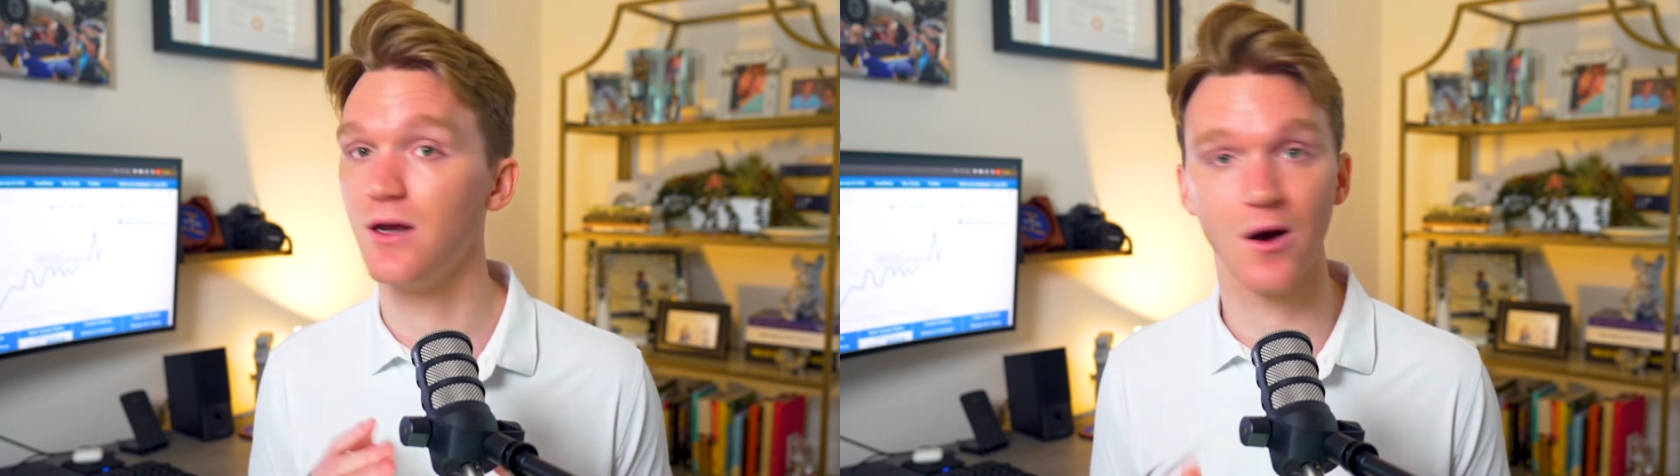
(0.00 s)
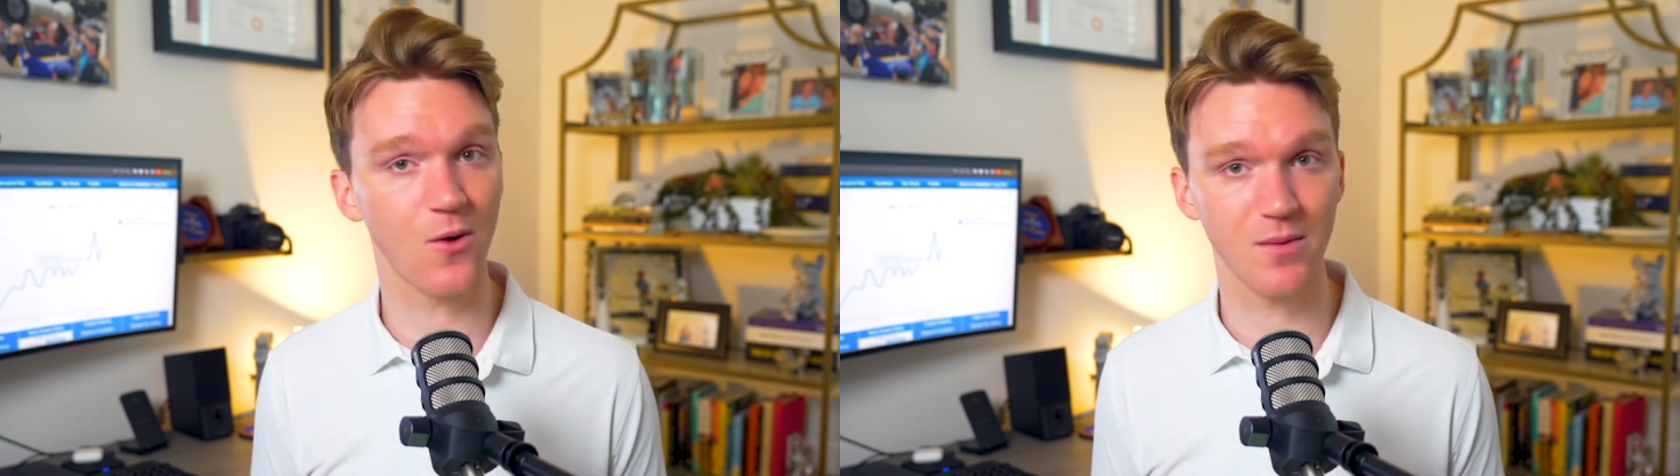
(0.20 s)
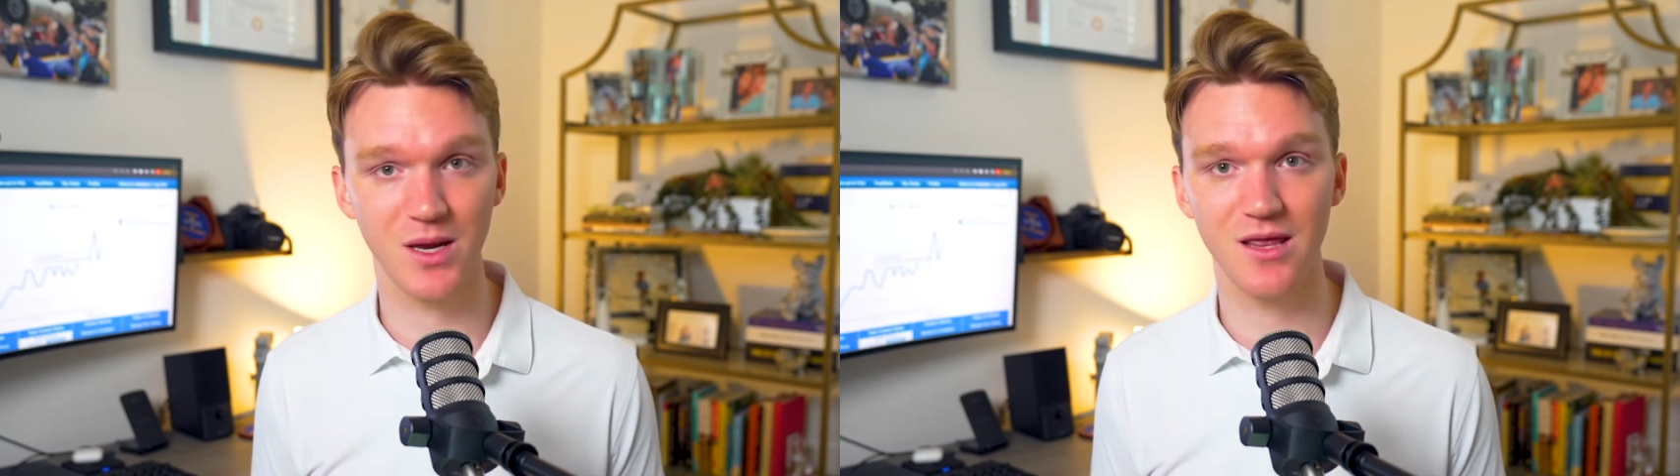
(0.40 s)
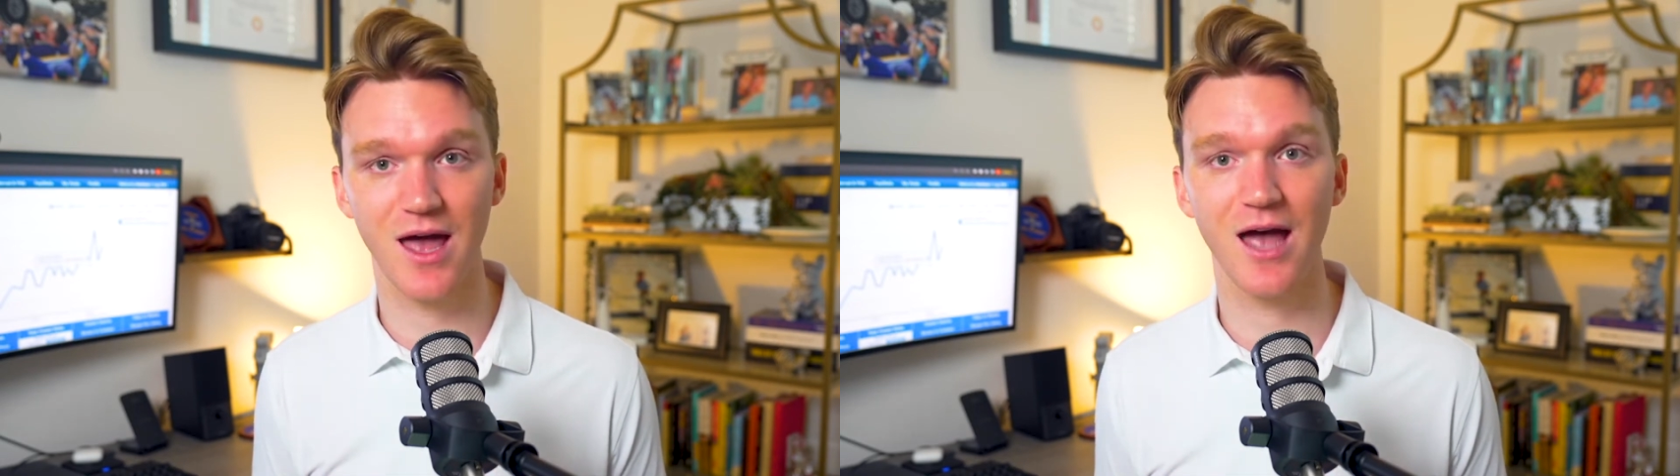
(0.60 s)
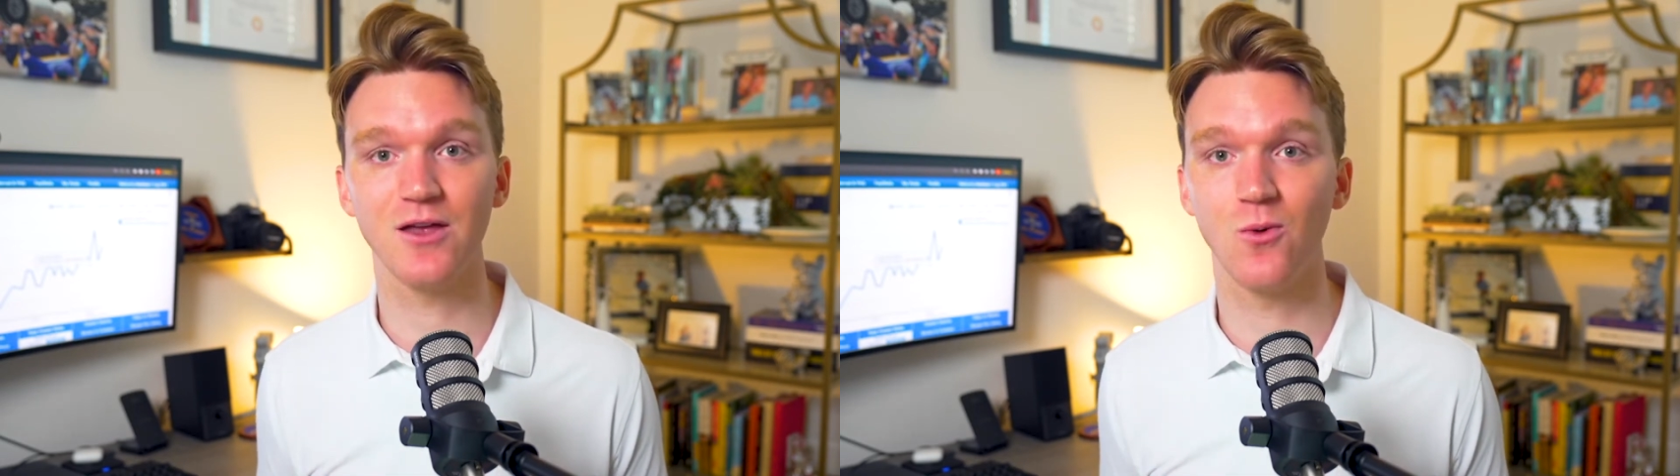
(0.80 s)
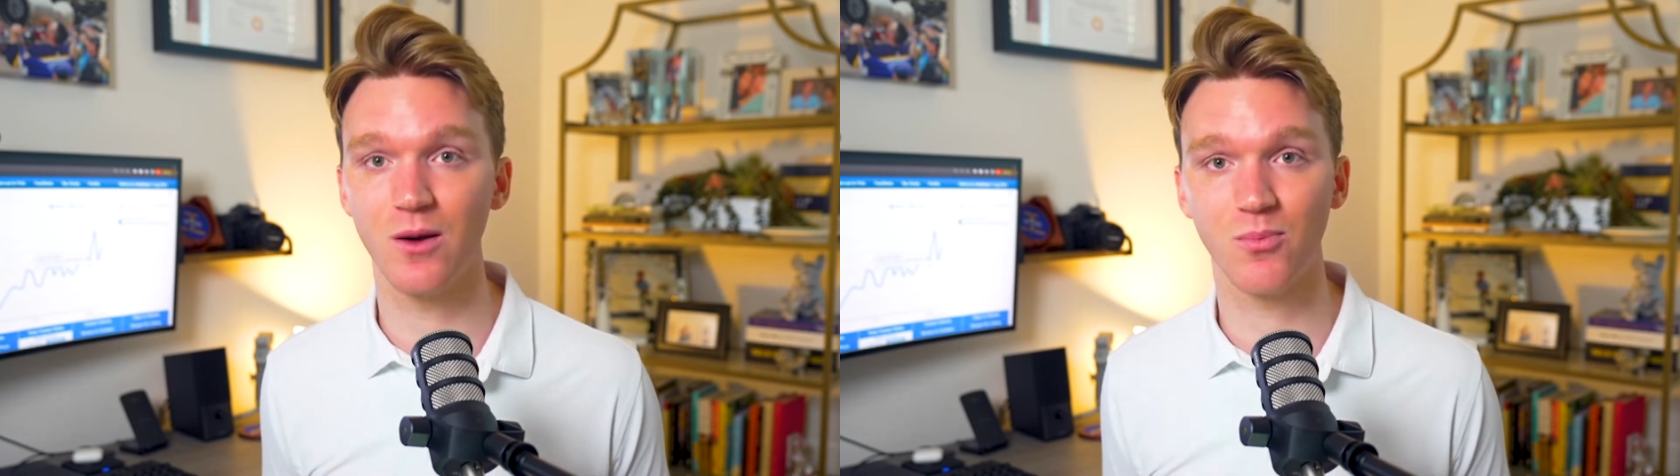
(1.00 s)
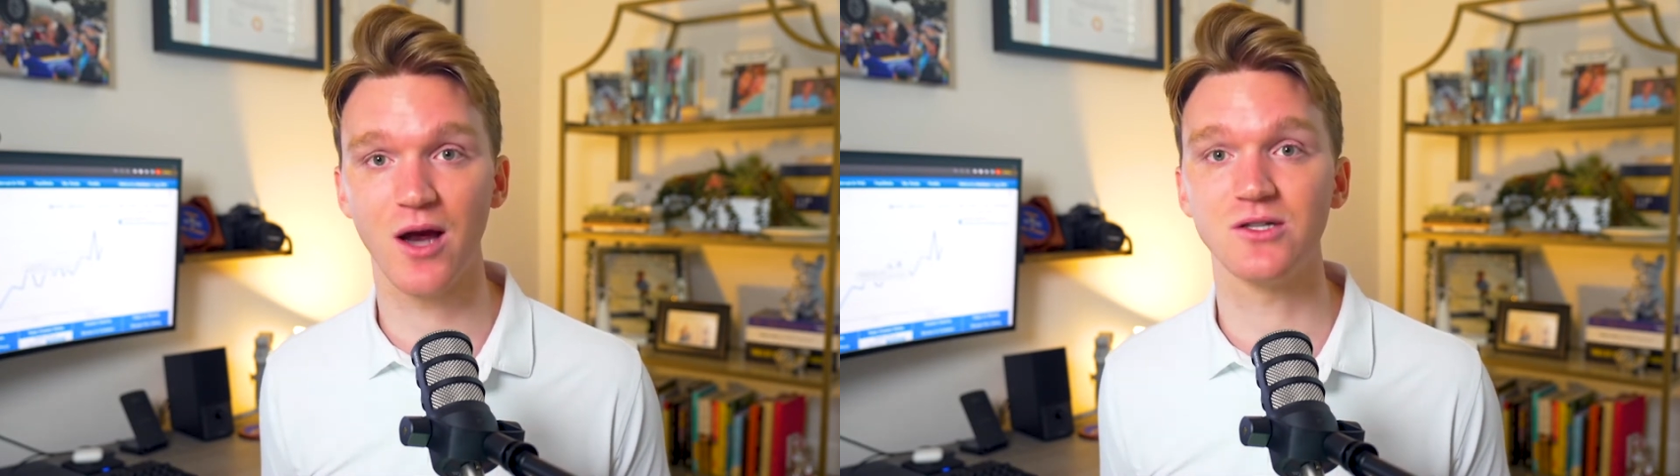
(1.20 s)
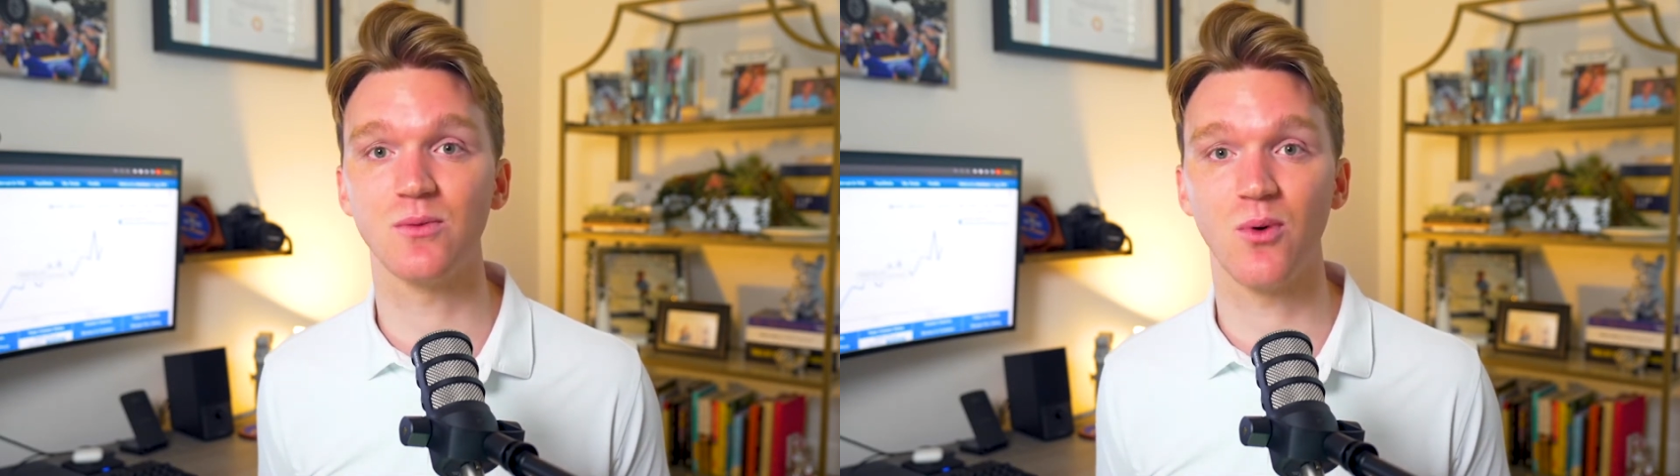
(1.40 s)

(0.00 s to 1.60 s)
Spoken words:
You don't want to be that. You want to price